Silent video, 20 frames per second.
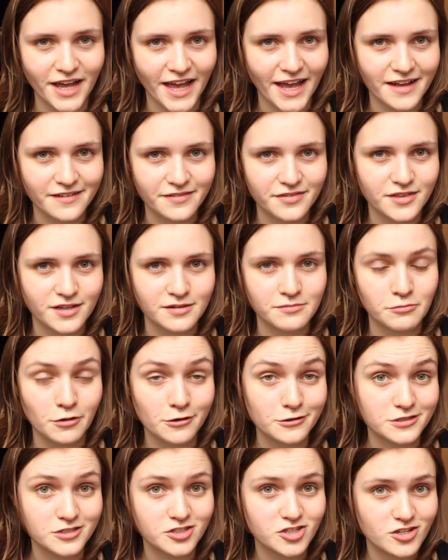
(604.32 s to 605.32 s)
ahead than
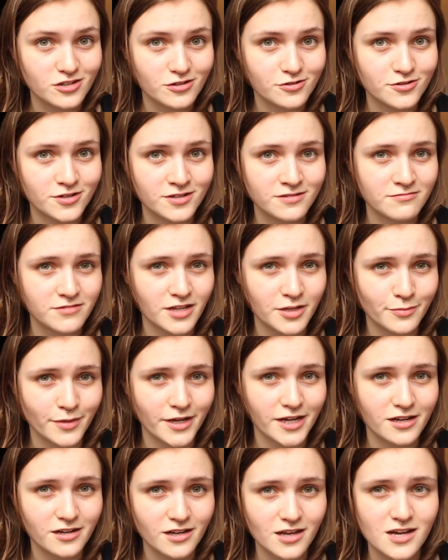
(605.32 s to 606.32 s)
most children in
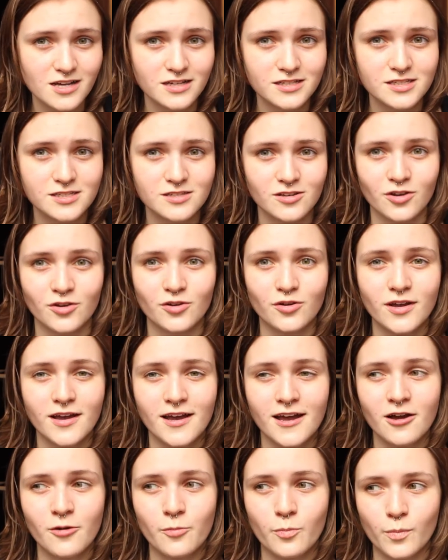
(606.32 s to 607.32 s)
my class, so
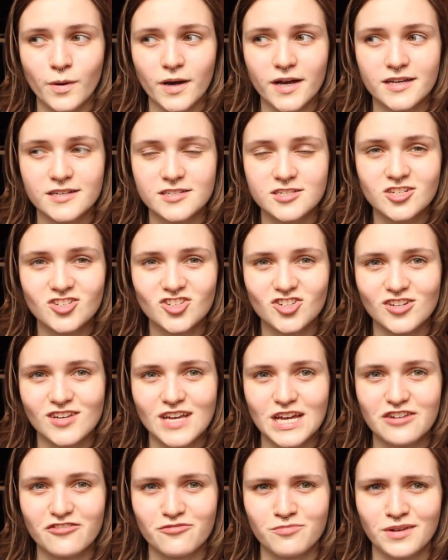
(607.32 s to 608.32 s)
my teacher
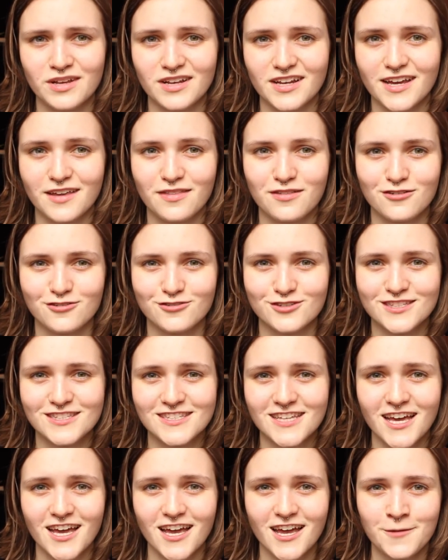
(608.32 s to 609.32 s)
gave me like
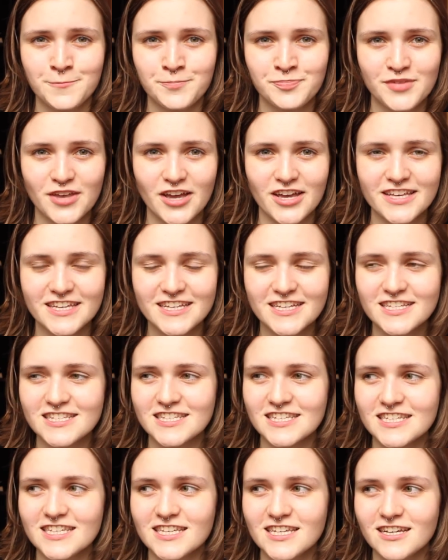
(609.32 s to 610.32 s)
those
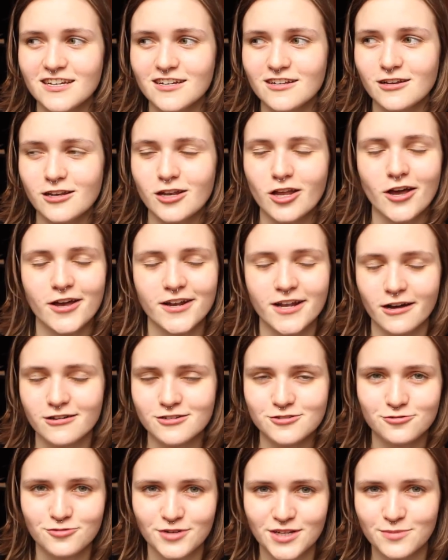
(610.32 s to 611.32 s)
easy learn how
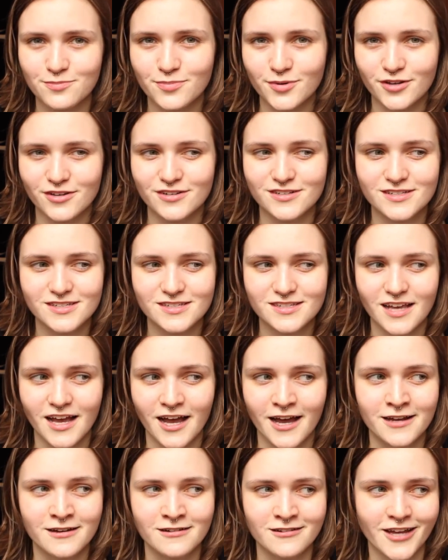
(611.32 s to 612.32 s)
to read books,
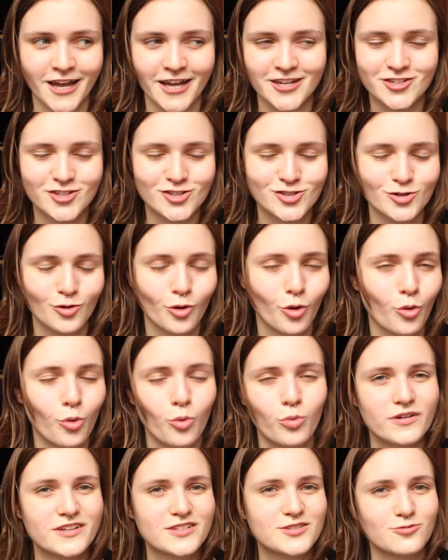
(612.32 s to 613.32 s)
and I just
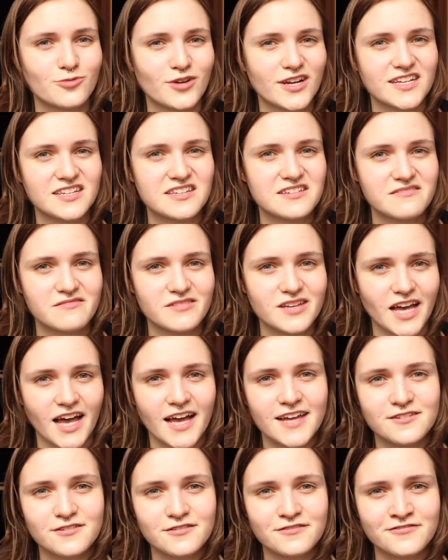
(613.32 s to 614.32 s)
always read
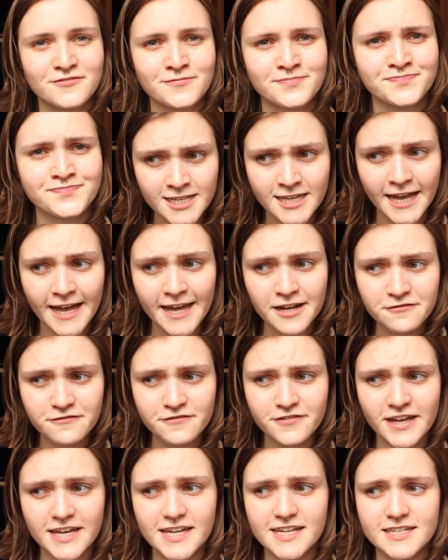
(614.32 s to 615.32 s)
kind of. I had a
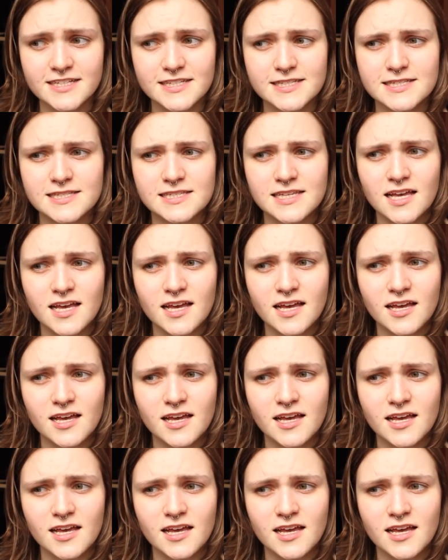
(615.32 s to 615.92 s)
phase,